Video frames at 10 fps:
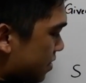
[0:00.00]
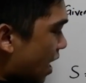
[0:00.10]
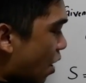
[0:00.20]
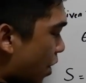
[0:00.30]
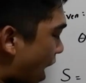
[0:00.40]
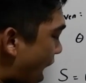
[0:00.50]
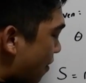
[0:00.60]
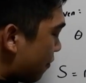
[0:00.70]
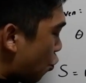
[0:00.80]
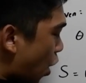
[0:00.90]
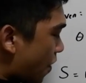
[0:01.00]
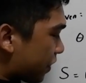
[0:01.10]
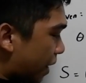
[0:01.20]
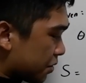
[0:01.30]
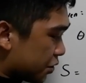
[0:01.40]
Now we have
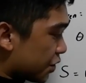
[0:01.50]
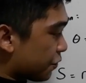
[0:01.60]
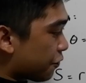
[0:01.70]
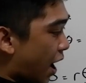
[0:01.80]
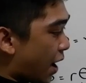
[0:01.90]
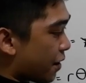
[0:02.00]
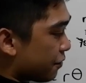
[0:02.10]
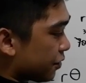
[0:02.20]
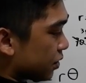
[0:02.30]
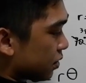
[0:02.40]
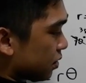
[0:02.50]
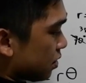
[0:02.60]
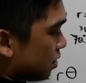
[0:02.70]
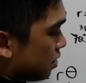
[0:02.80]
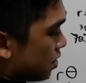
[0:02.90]
1 times 35,
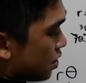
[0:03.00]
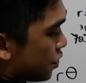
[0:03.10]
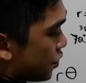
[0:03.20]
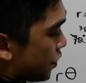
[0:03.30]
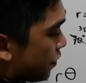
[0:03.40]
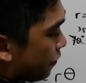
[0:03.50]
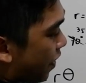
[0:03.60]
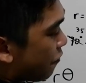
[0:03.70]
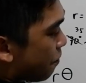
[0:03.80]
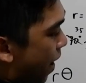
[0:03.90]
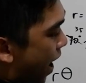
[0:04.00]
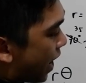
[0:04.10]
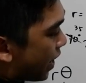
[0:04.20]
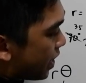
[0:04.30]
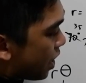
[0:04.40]
35
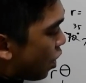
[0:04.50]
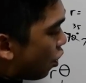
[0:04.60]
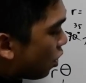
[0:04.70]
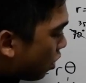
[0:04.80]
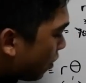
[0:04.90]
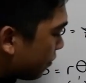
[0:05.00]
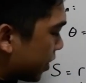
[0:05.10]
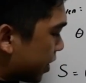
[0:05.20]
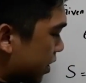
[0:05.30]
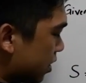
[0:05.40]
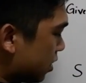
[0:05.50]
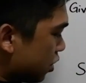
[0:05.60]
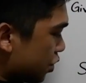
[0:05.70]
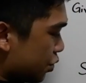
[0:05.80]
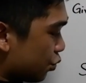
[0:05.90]
pi all over,
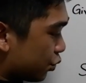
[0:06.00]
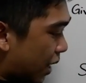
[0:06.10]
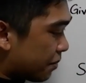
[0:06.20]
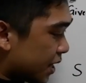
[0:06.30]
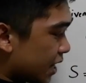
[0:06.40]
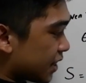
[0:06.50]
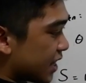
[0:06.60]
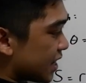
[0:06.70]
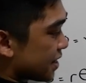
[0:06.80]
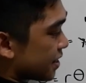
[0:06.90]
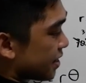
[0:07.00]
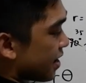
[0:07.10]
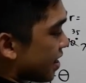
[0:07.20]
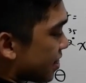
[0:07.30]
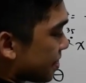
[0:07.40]
2 times 18,
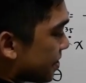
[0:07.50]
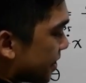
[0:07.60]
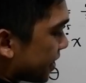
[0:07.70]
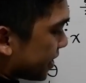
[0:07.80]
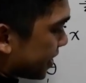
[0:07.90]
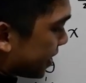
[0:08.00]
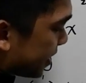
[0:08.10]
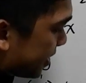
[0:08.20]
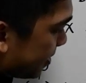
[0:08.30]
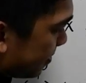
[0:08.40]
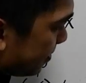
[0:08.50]
36.